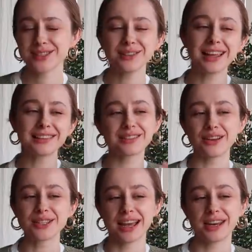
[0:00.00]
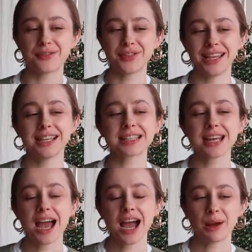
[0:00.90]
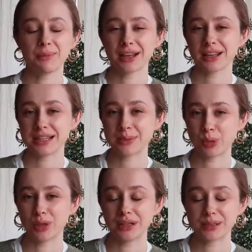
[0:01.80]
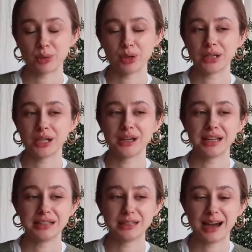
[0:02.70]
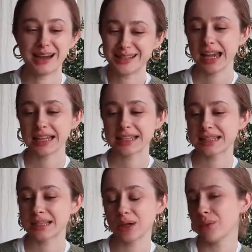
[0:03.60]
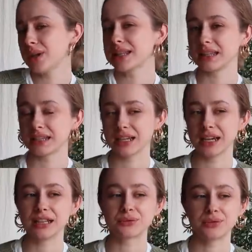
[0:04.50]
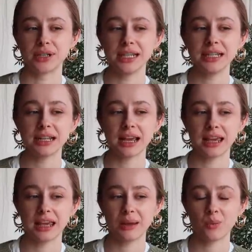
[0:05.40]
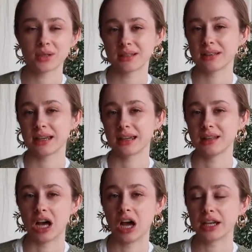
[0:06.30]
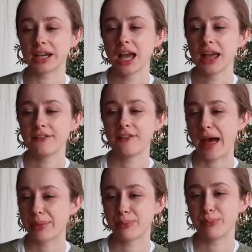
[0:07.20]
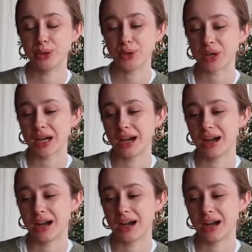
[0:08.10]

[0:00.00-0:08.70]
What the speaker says: So like those kind of things. I'm not gonna spoil you a lot. It was a good read. It wasn't like a long fat book,